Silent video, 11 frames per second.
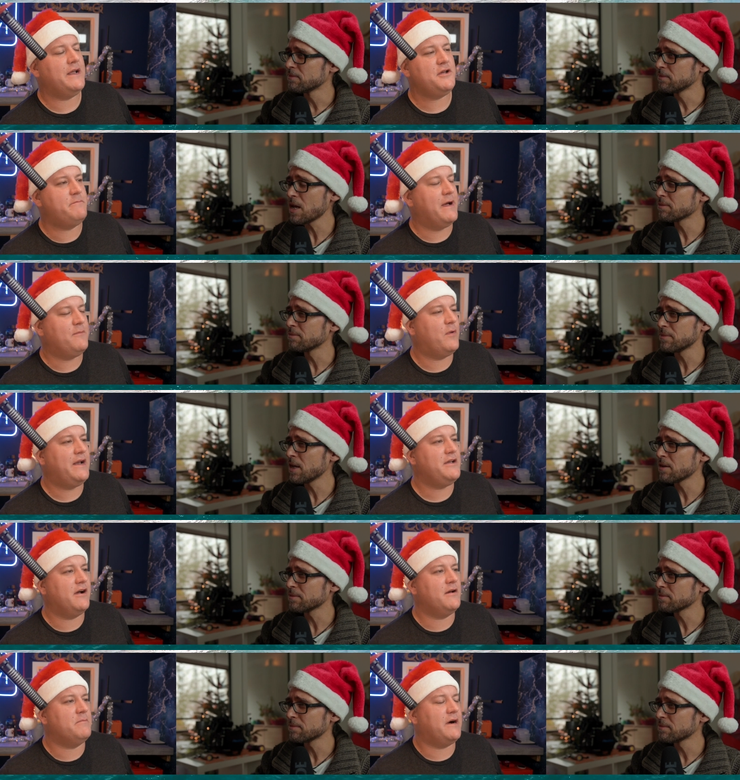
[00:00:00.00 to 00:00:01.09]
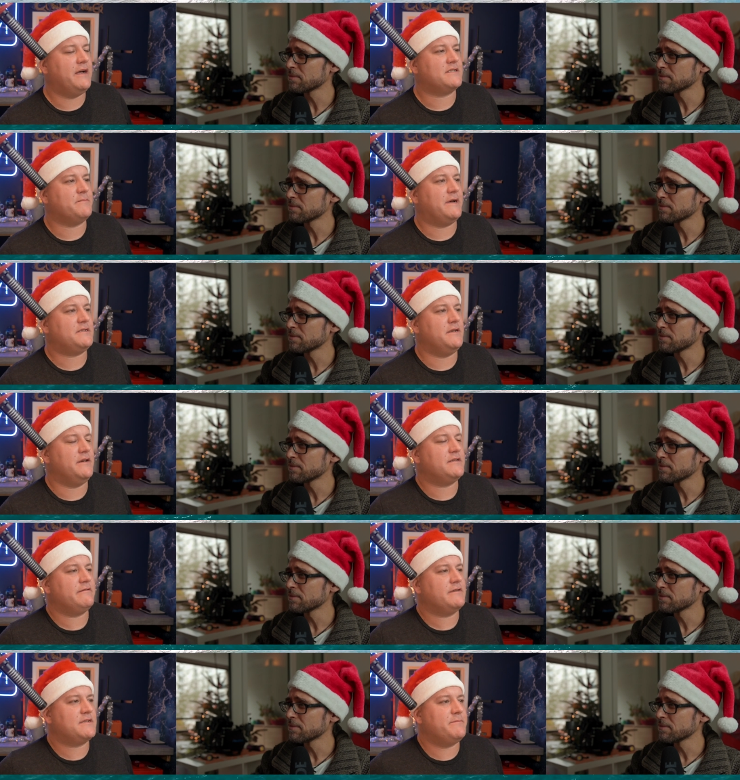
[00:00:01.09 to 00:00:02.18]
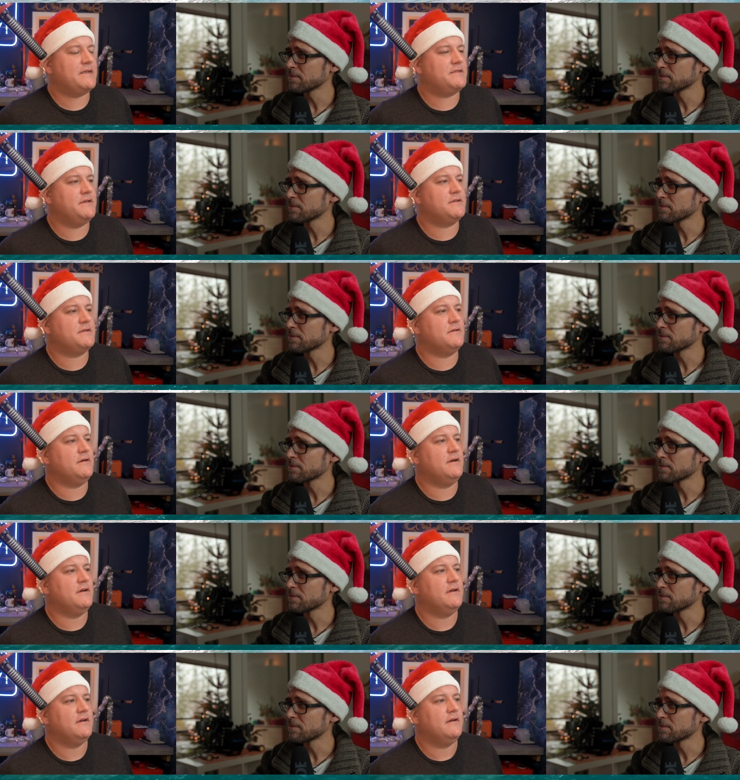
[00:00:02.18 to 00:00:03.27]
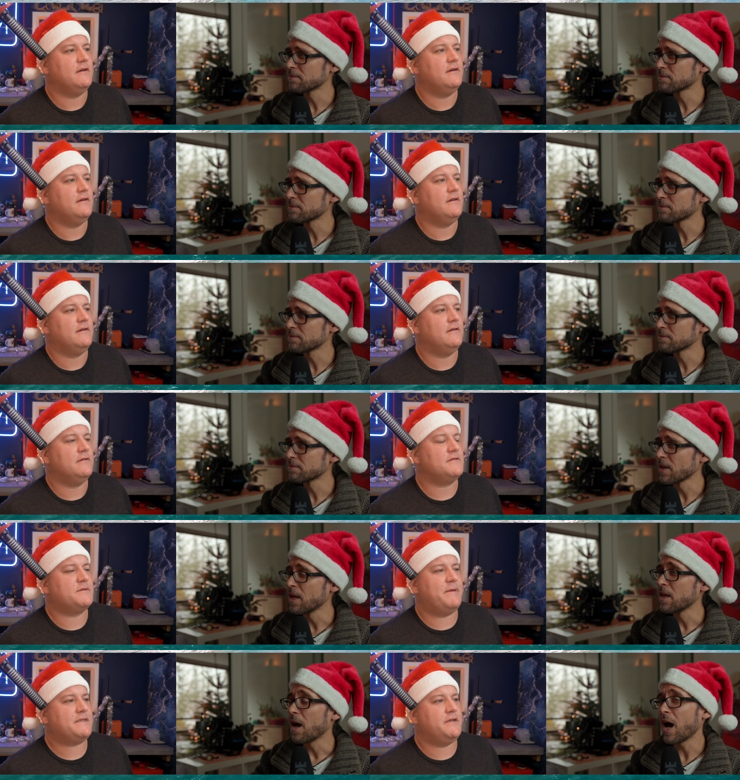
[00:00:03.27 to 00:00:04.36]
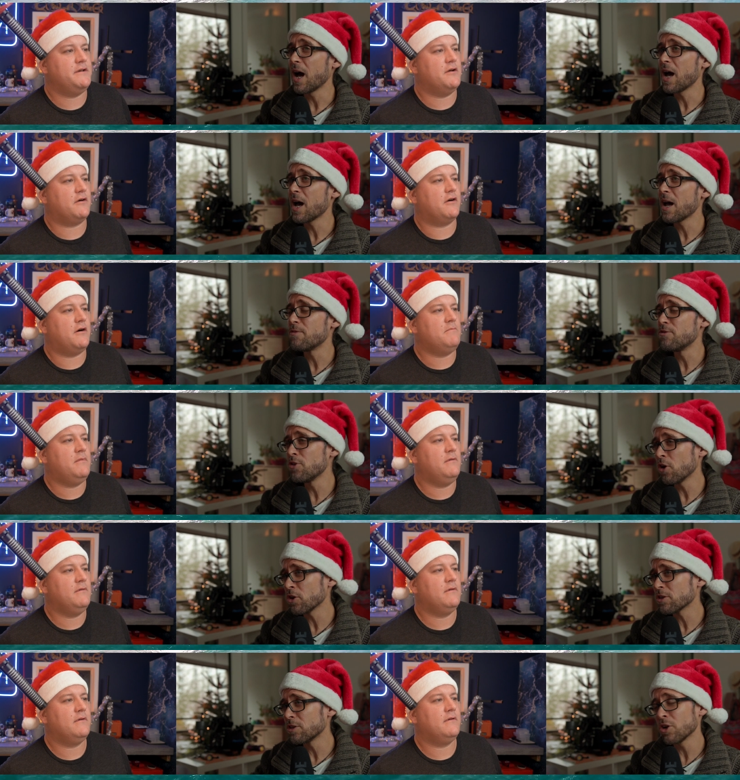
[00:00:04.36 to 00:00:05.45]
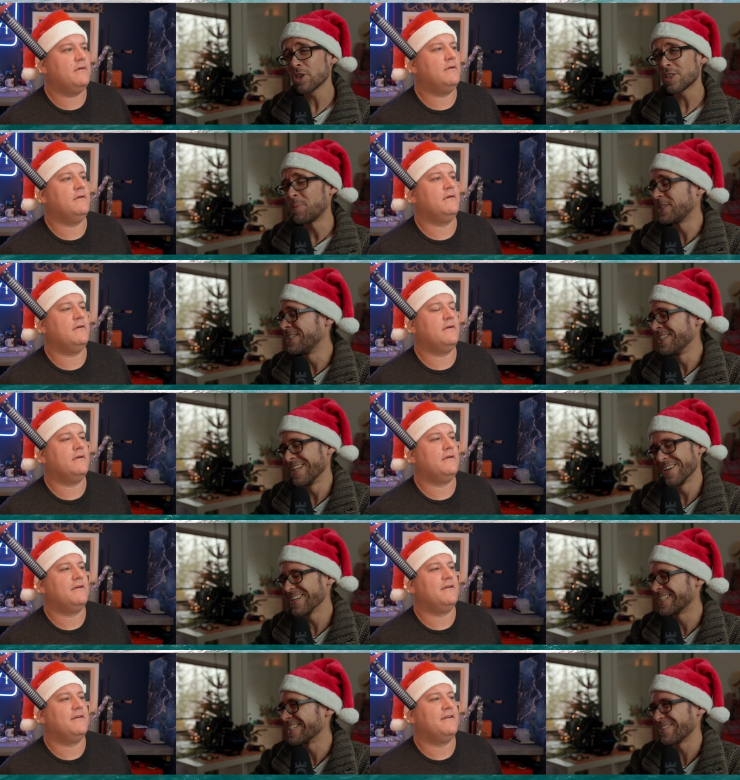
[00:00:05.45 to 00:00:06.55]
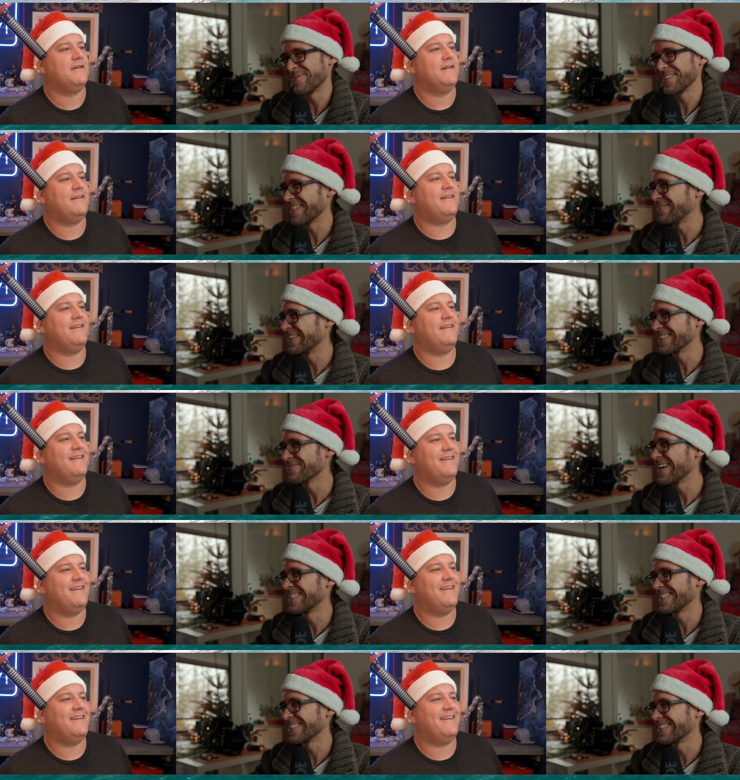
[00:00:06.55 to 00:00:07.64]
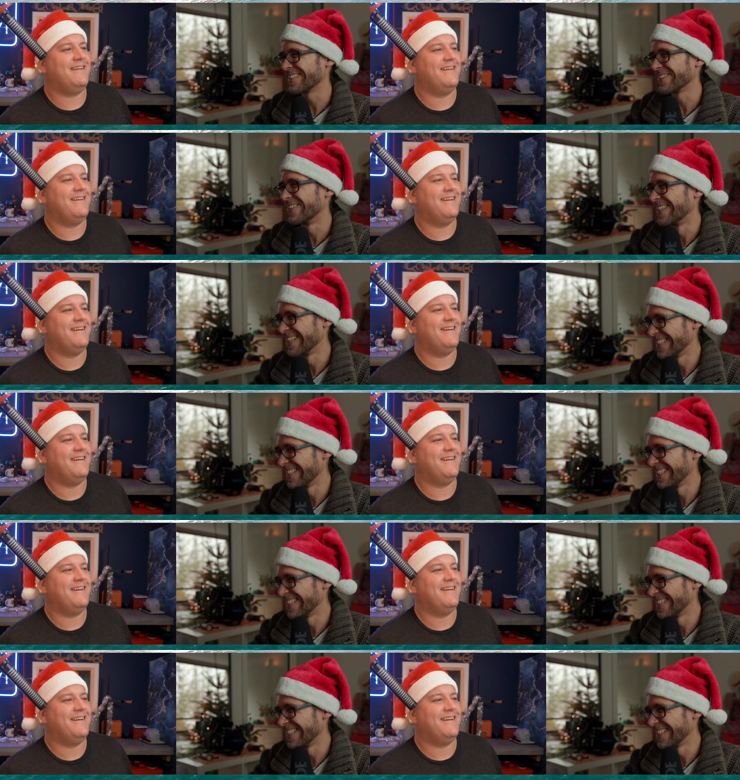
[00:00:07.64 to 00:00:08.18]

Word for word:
Speaker 1: do you, no, where no. do you go to buy a Sebastian? Is there a Sebastian store? Sebastian
Speaker 2: dot com? Uh, not, not, a spe no, not a specific Sebastian store.